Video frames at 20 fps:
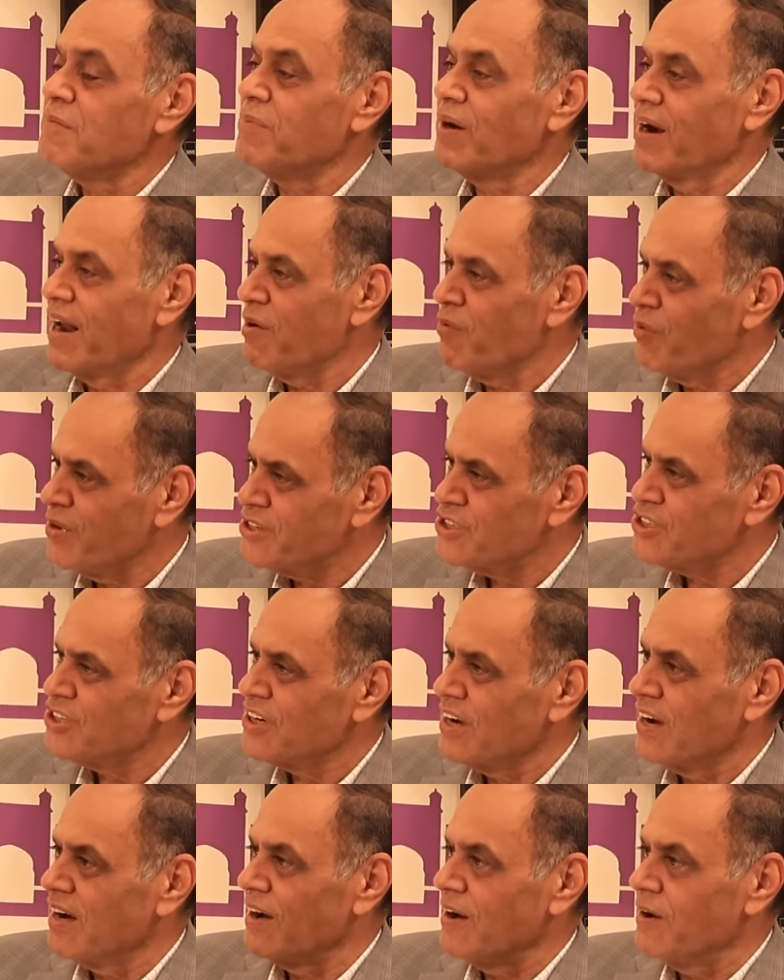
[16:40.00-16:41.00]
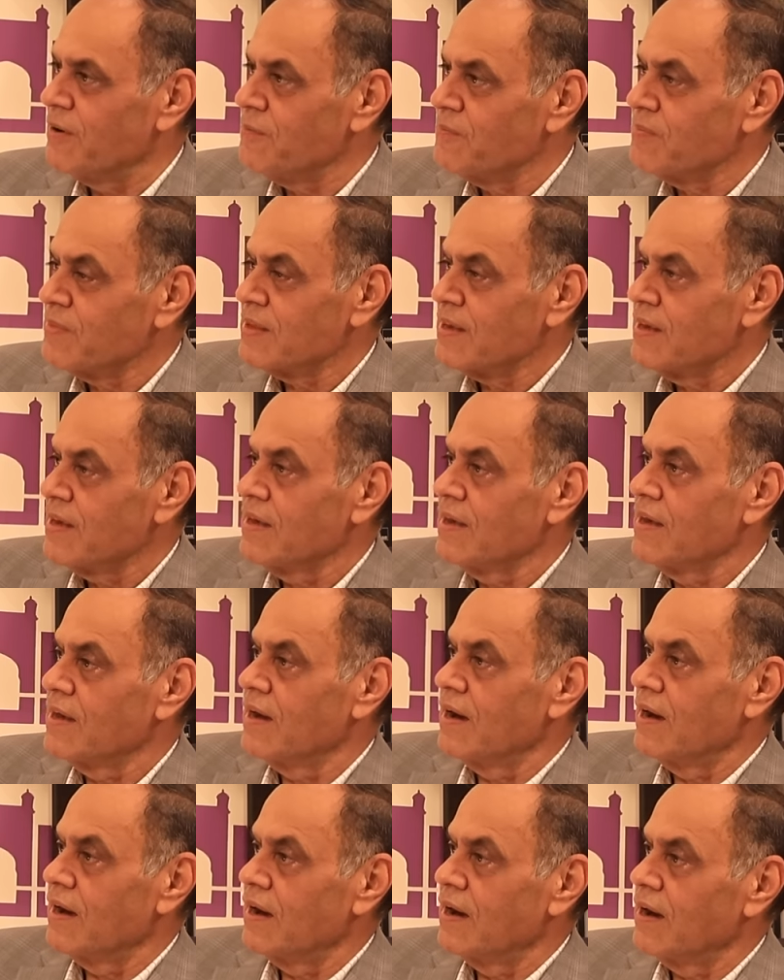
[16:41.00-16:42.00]
But I wish I
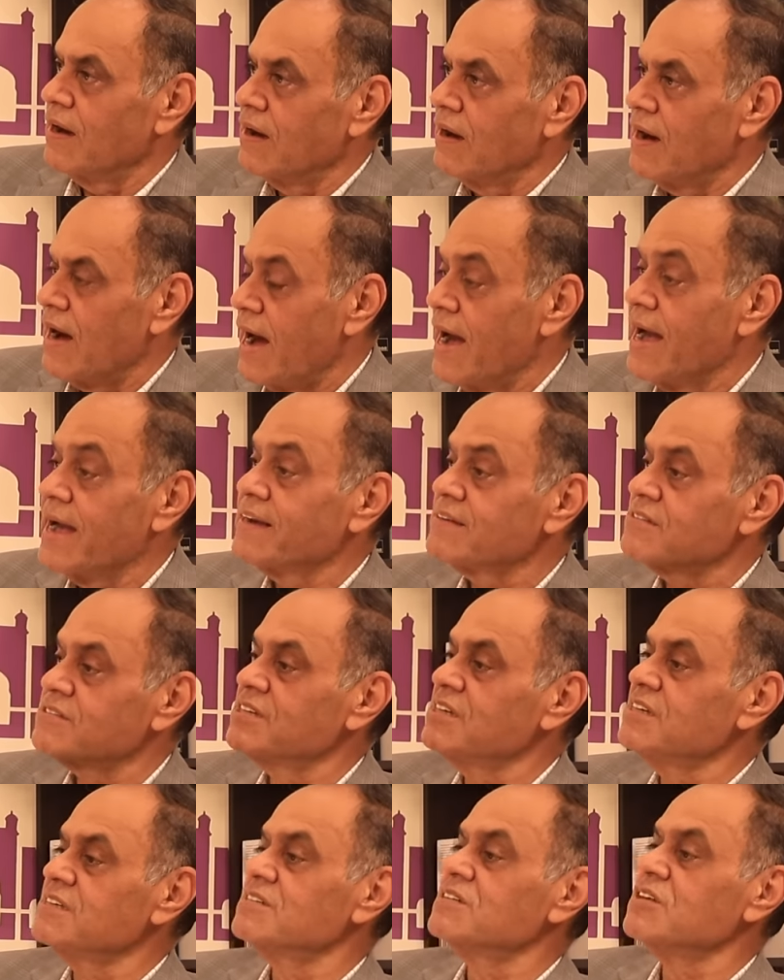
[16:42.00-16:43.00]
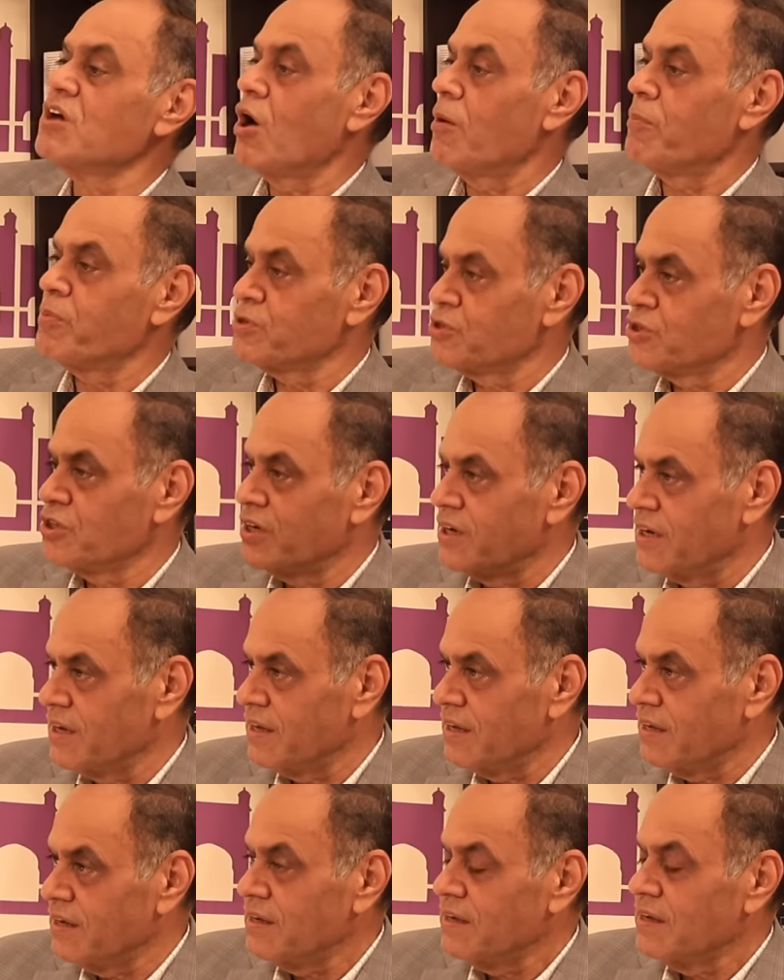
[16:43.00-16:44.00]
had seized the
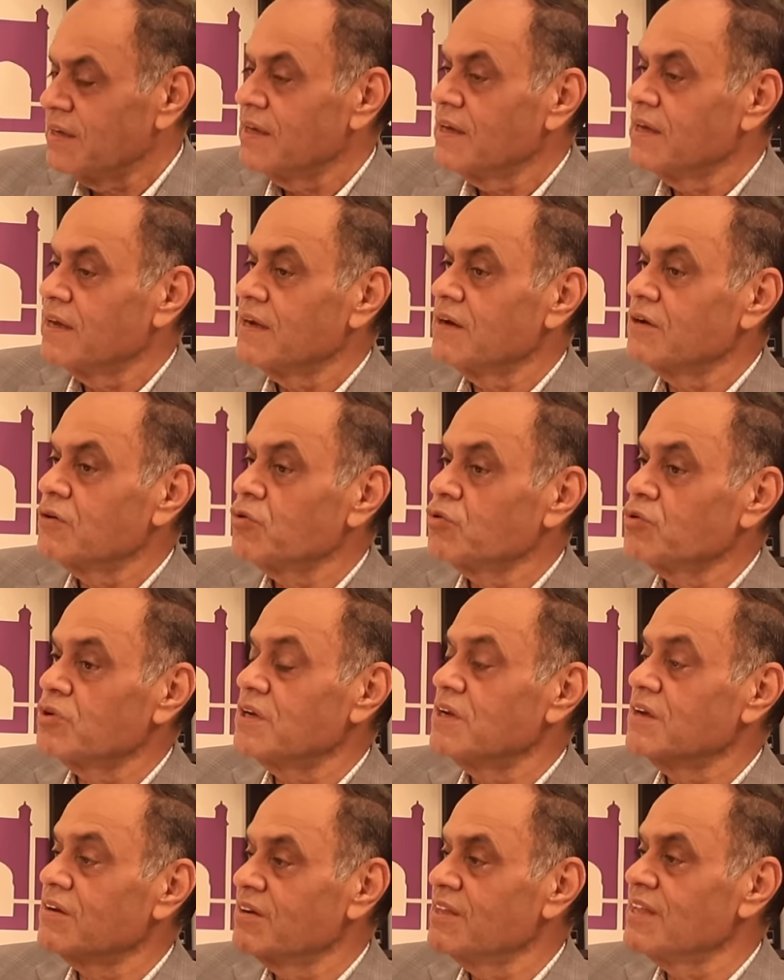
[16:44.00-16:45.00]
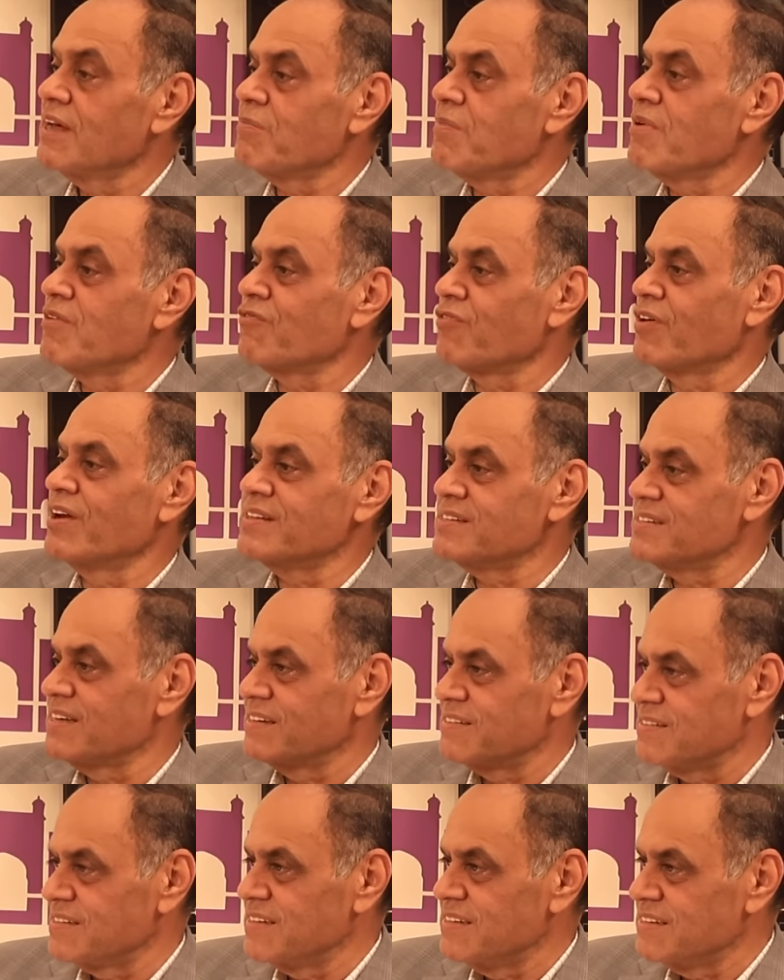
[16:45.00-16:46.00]
opportunity to the degree that my friends
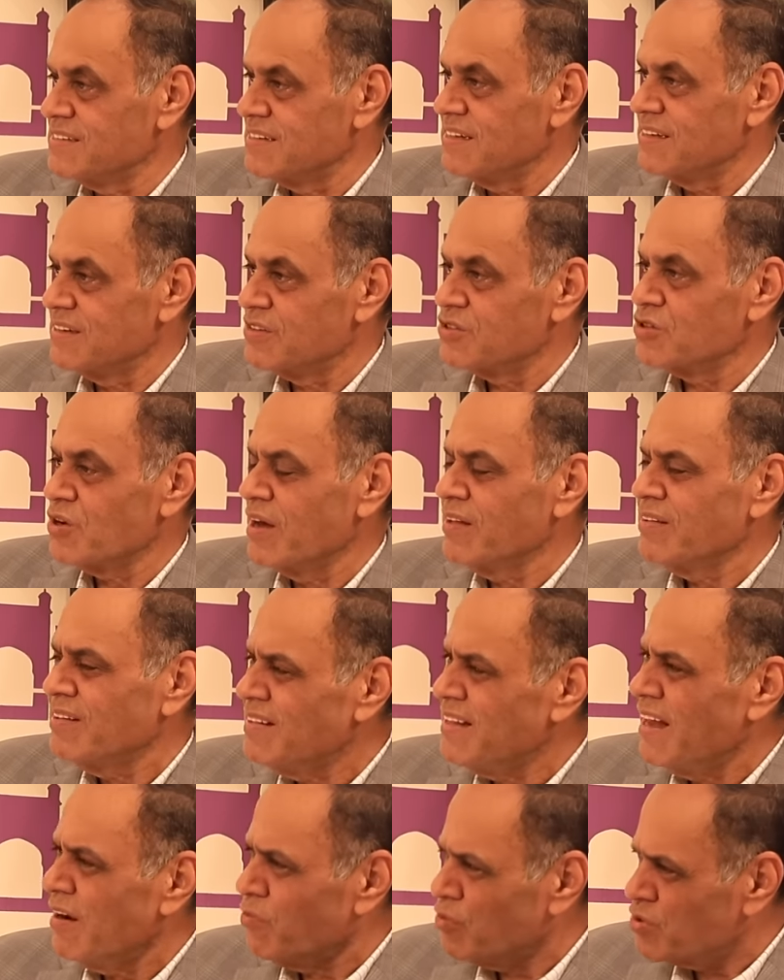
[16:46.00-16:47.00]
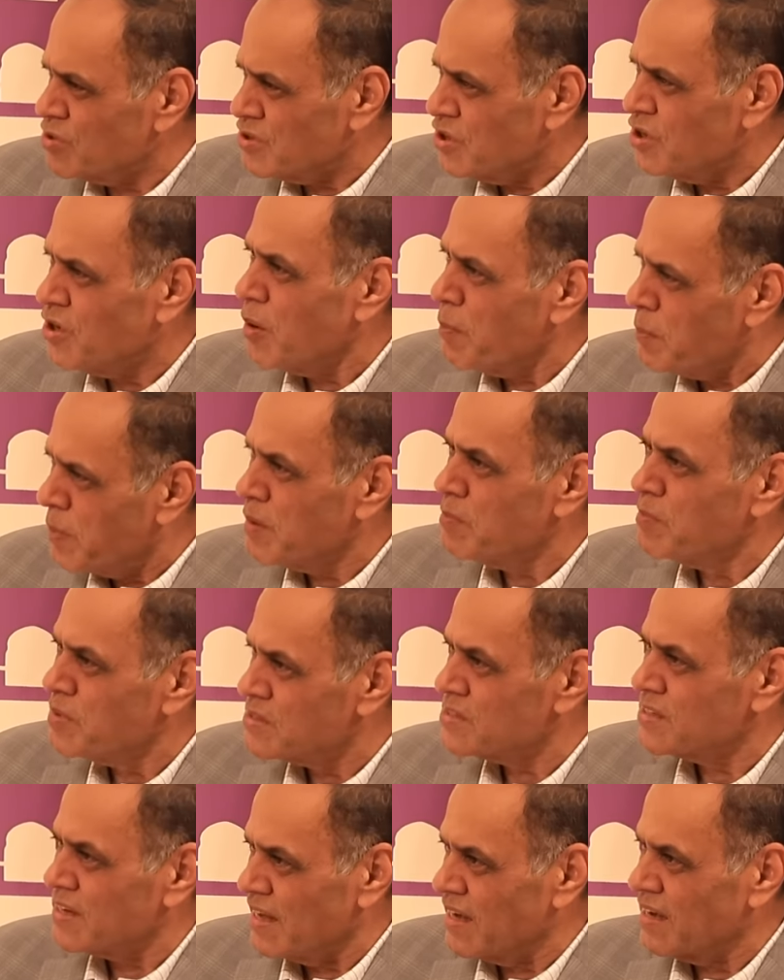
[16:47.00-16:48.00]
had seized it. So I think that was, you know, a big
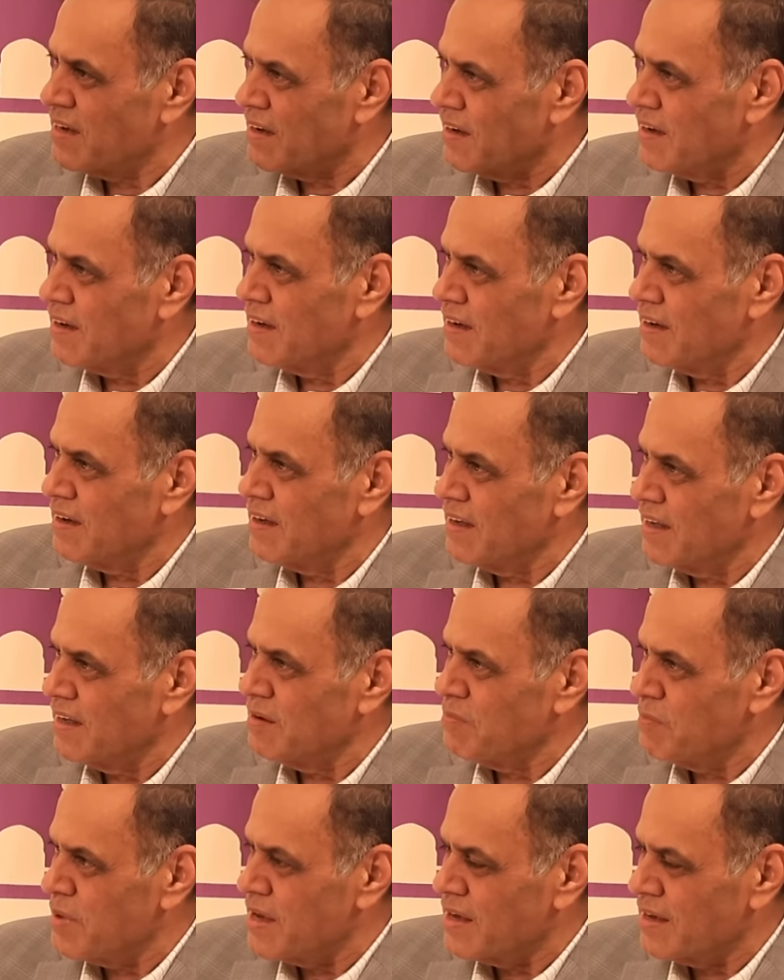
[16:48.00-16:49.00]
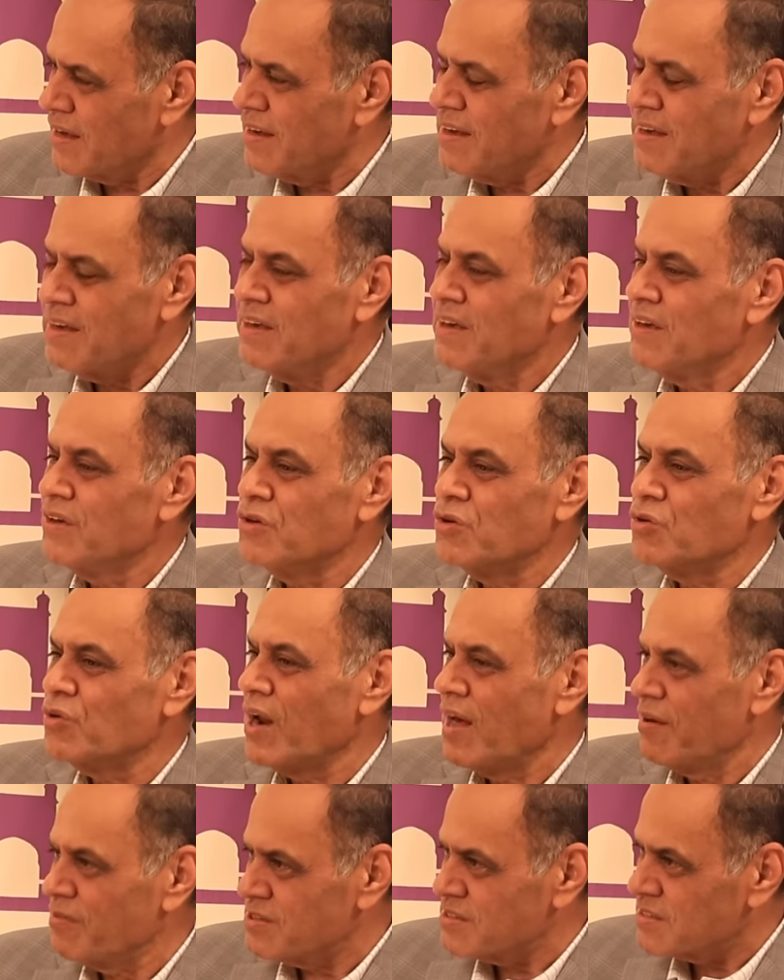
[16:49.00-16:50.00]
mistake in making. You
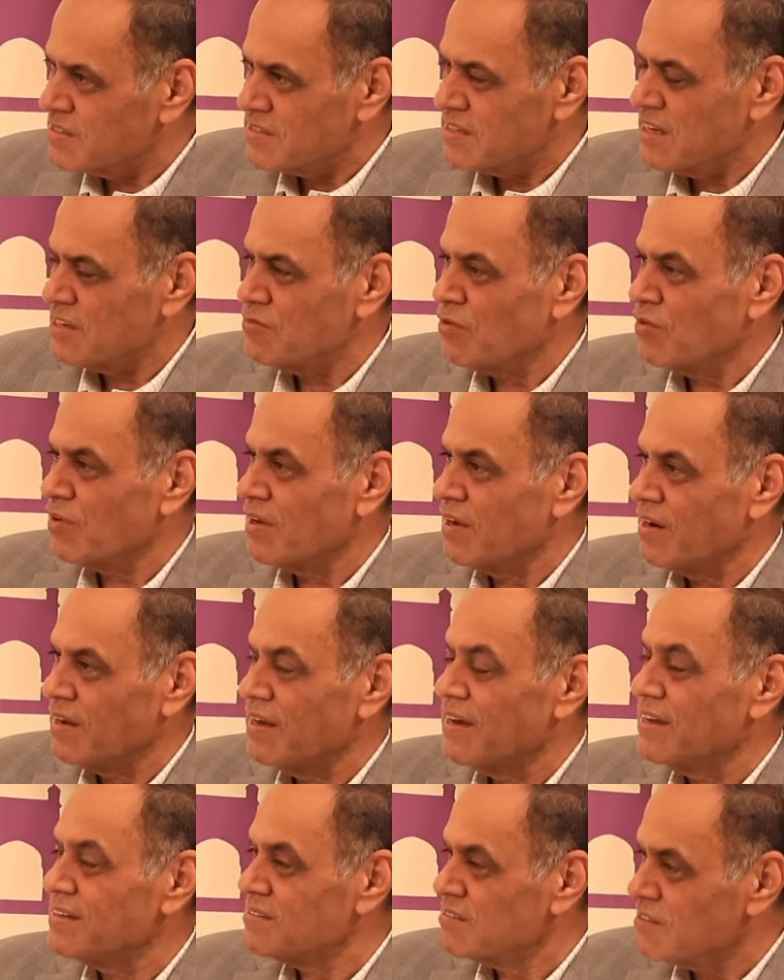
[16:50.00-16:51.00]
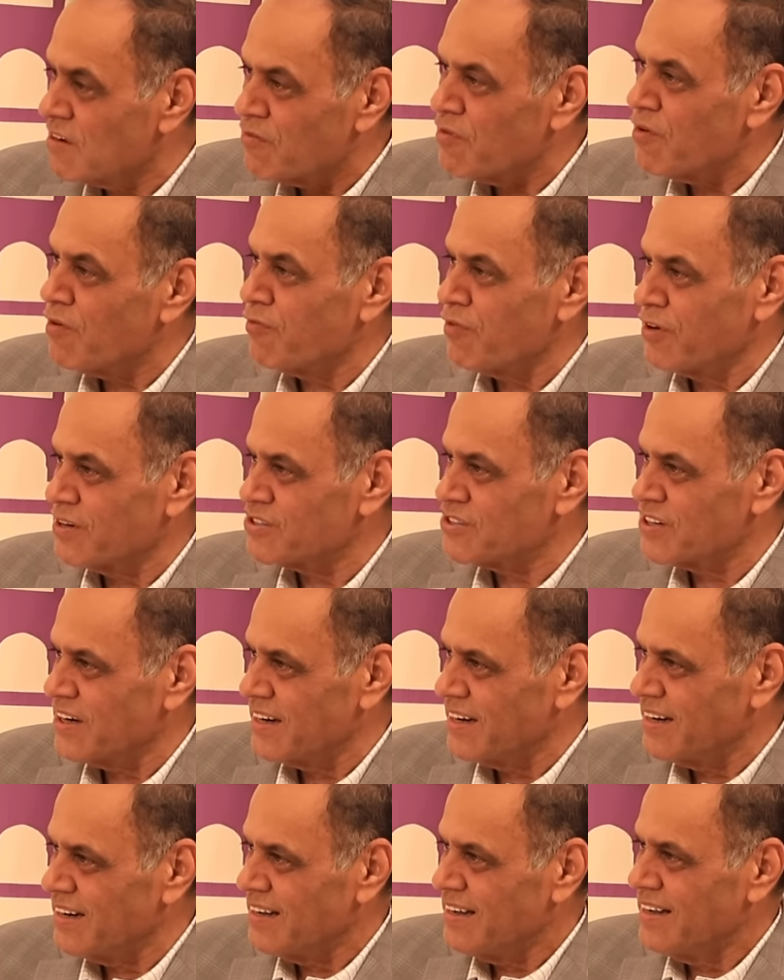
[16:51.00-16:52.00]
could have a successful career and still feel
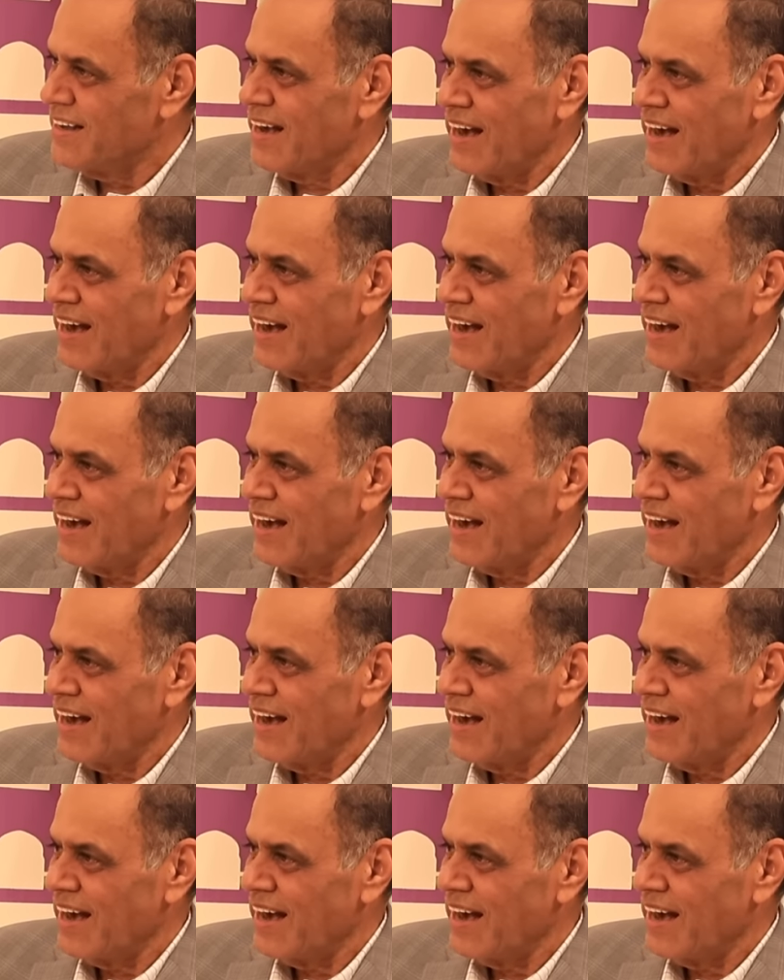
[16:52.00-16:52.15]
frustrated.